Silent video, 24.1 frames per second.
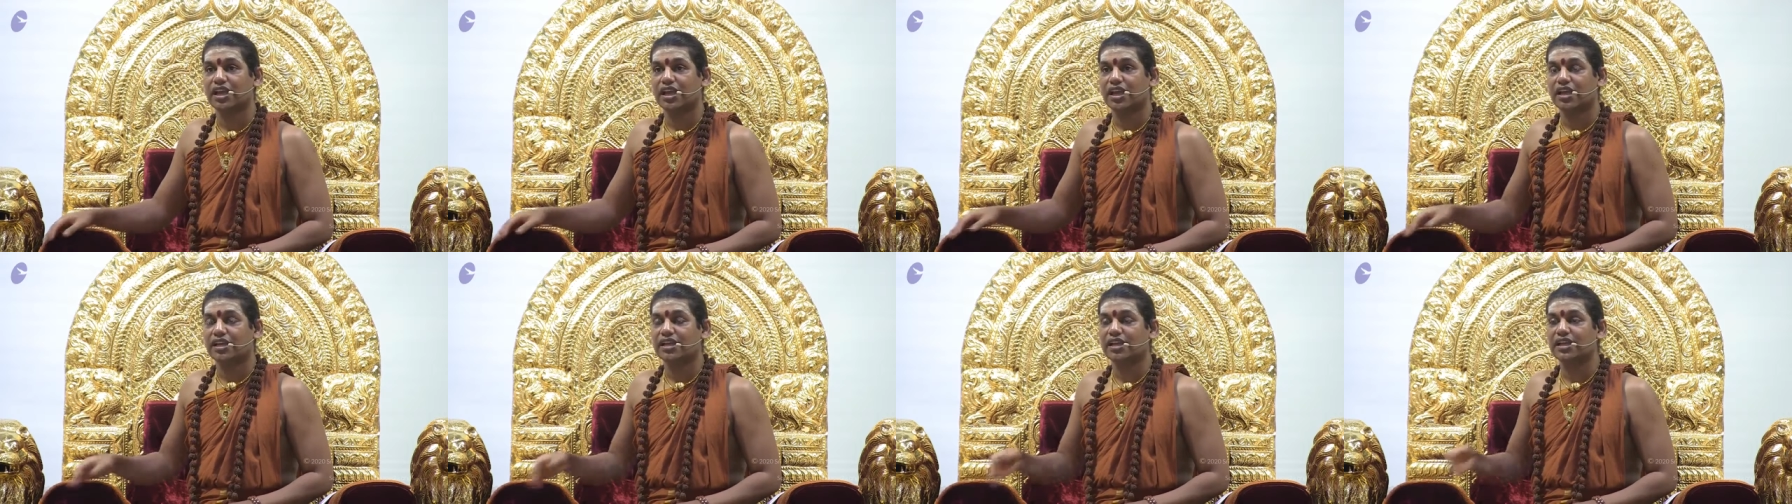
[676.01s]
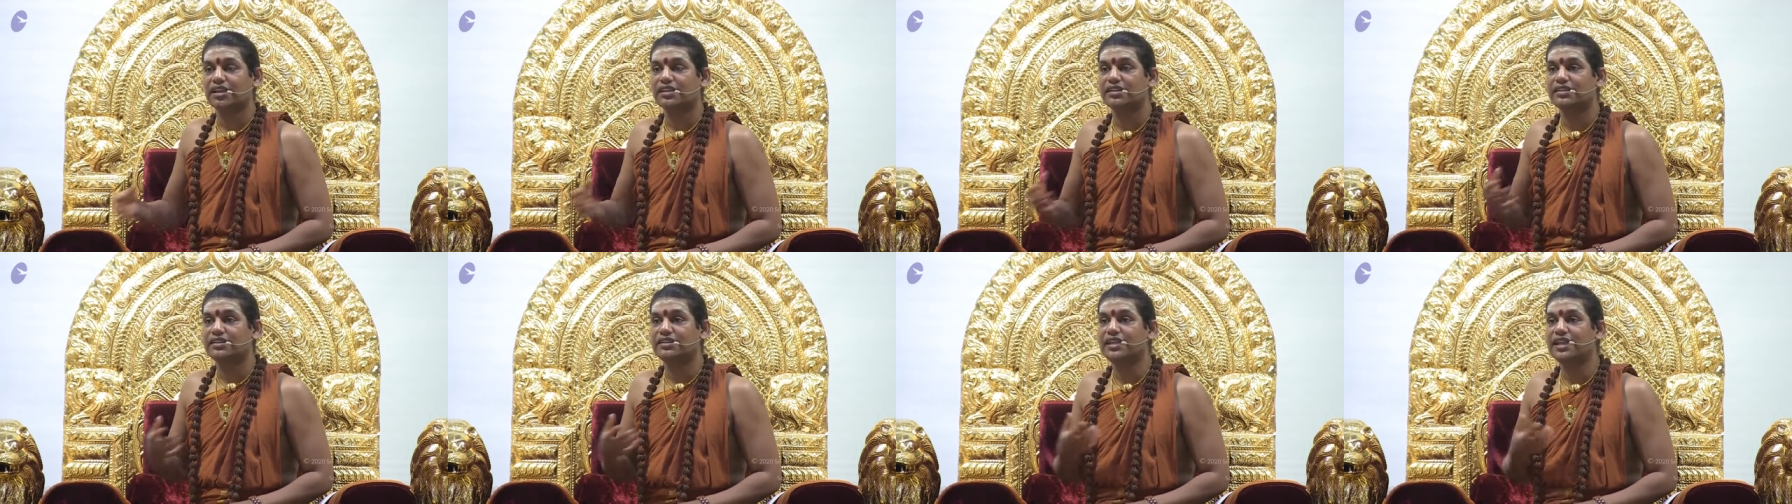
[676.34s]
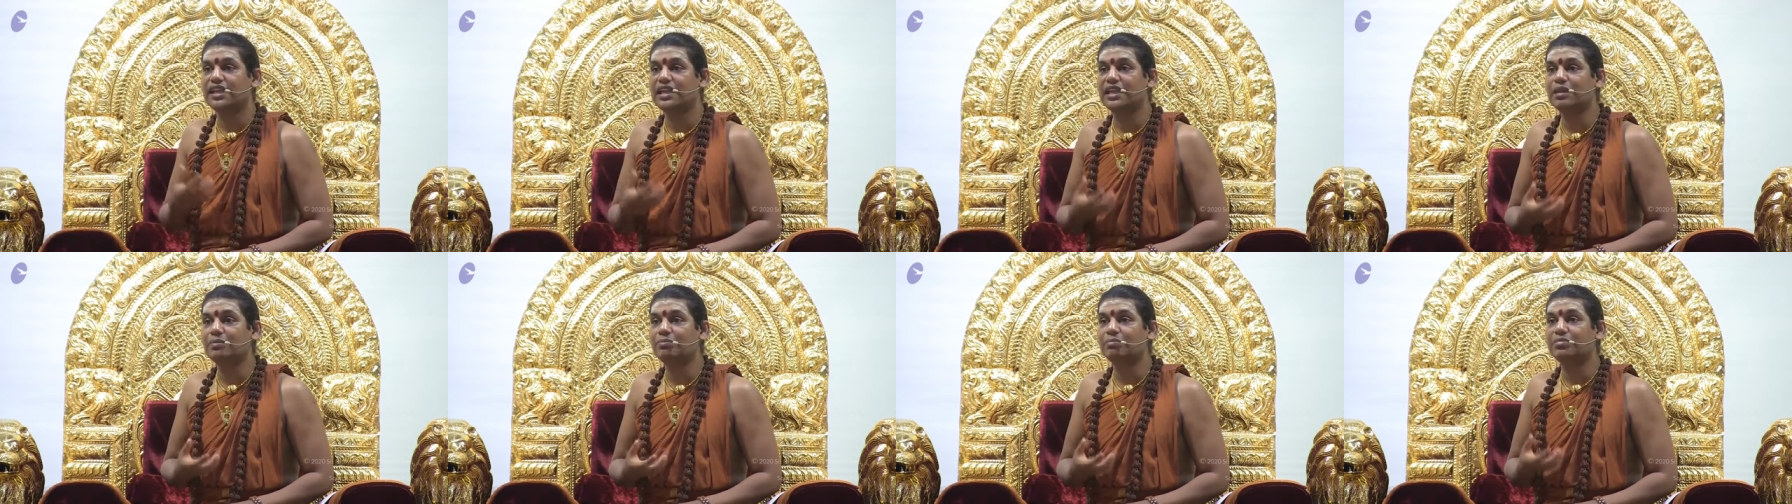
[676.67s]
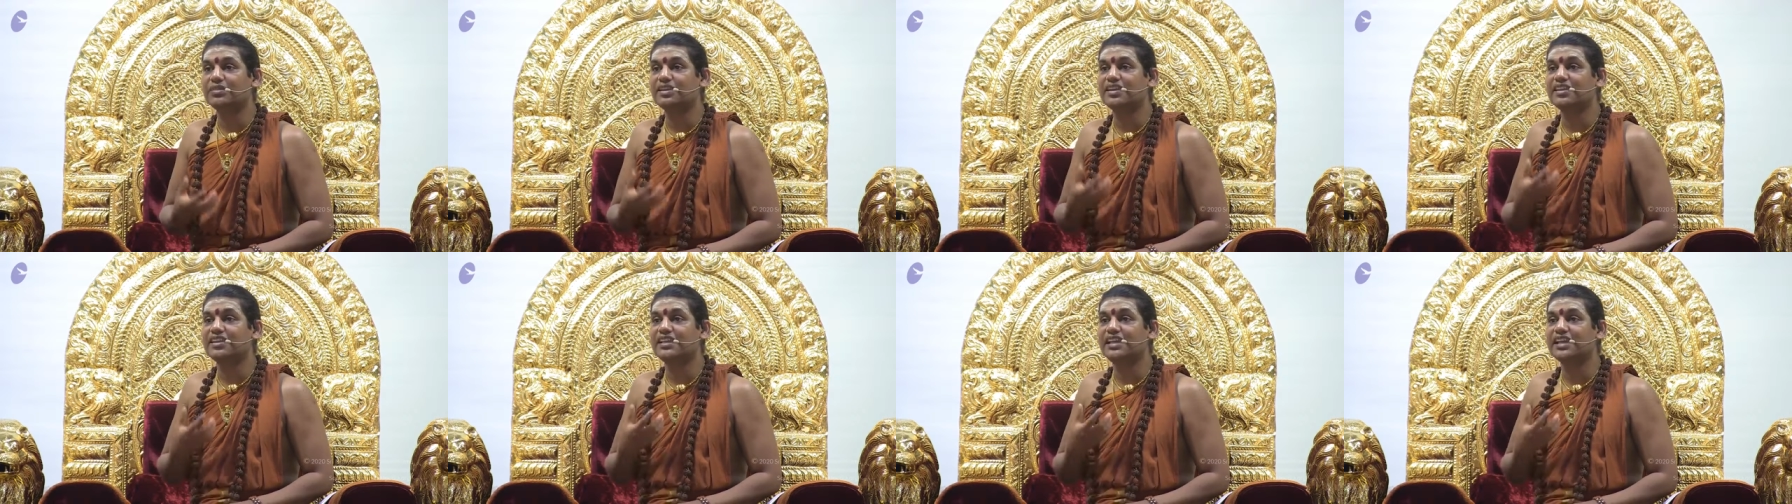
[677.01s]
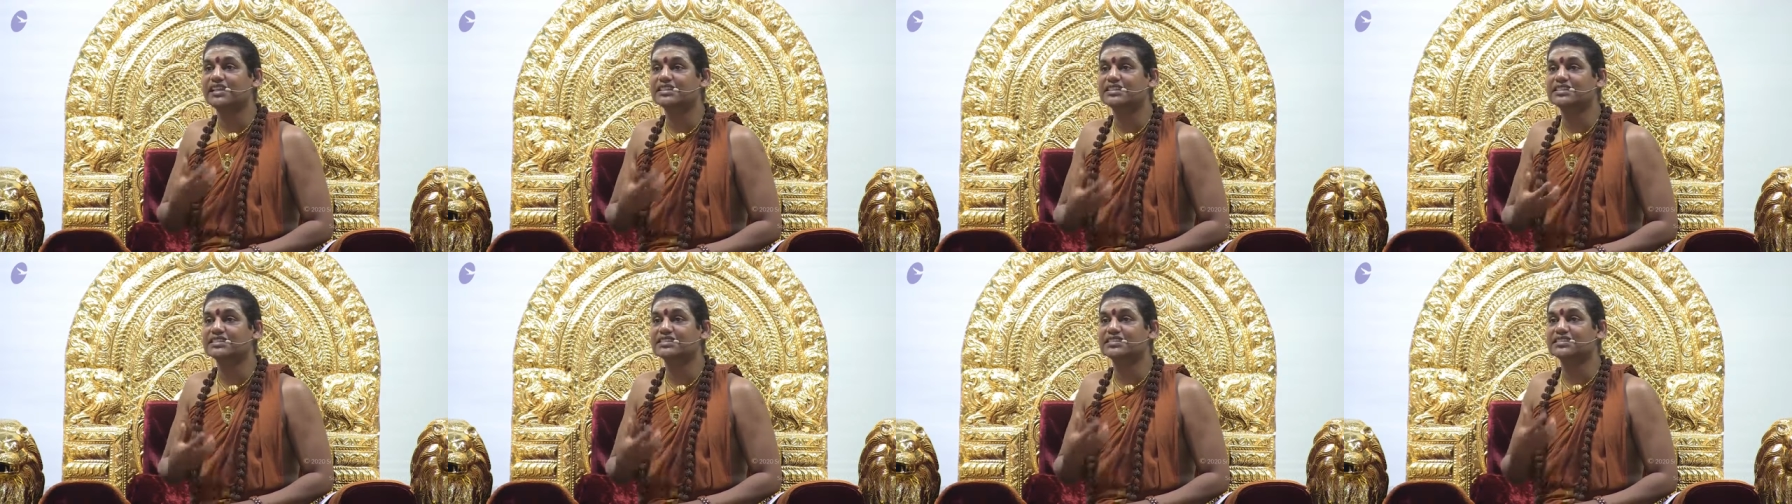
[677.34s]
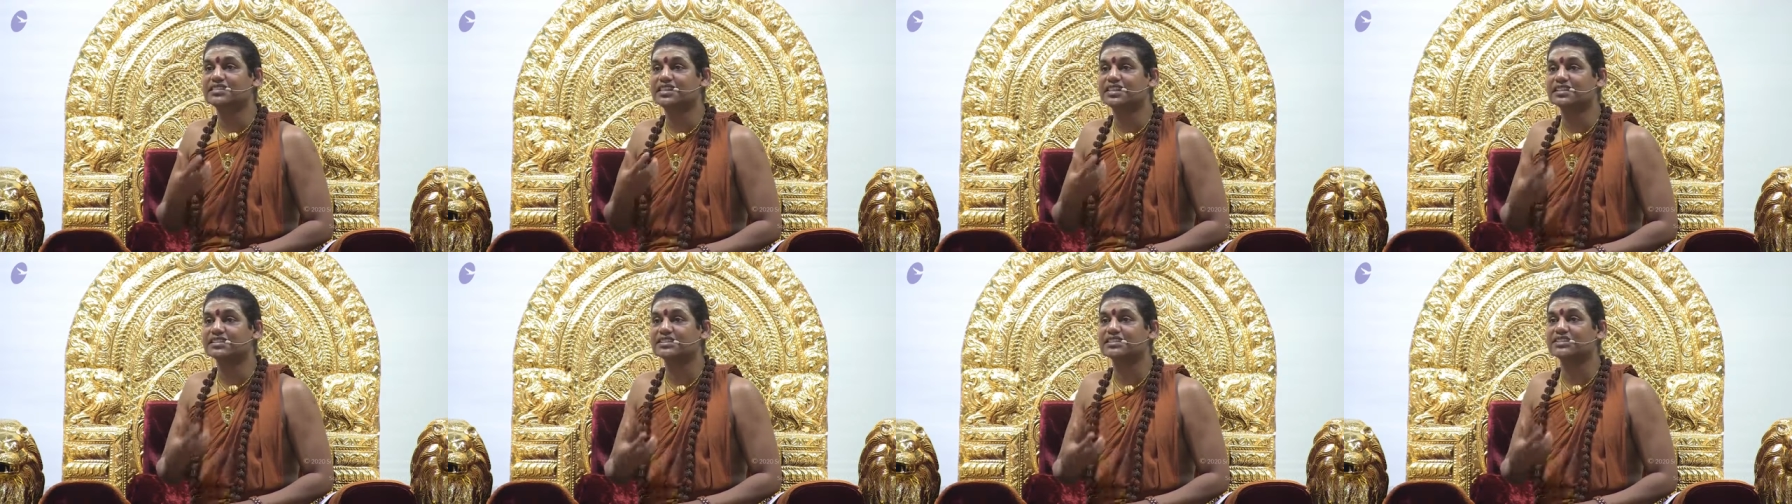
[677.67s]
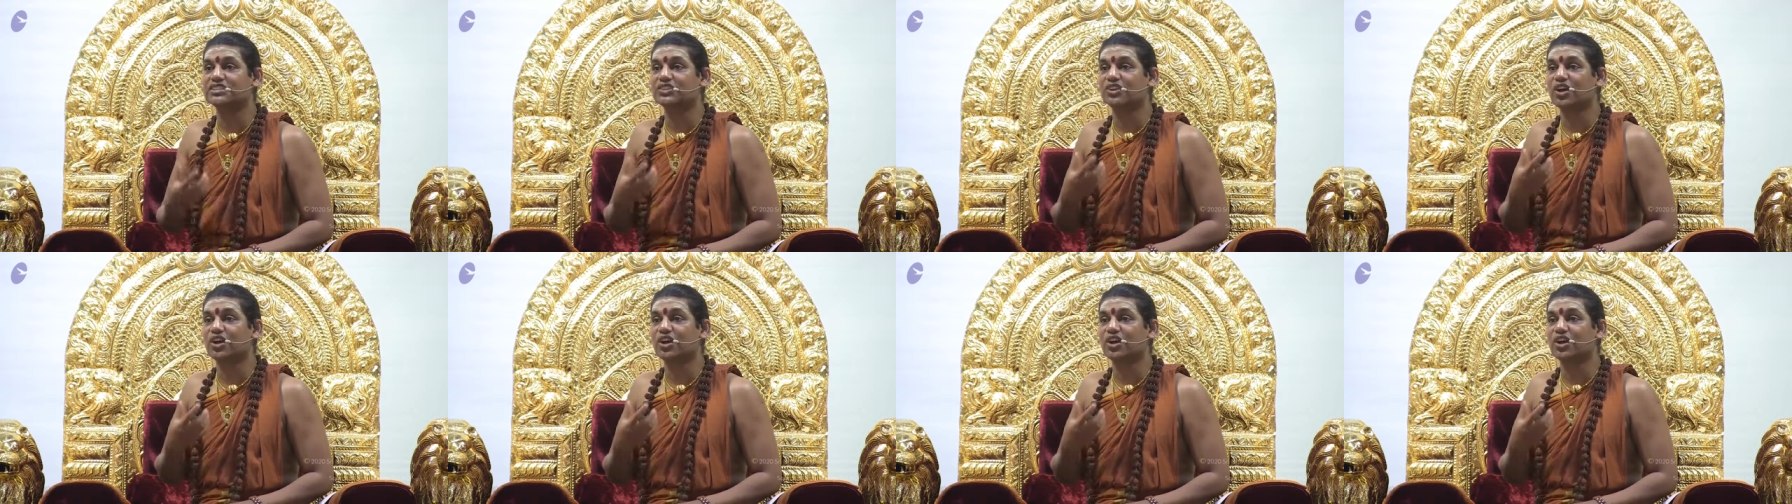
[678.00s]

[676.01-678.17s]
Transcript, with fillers: a deep distrust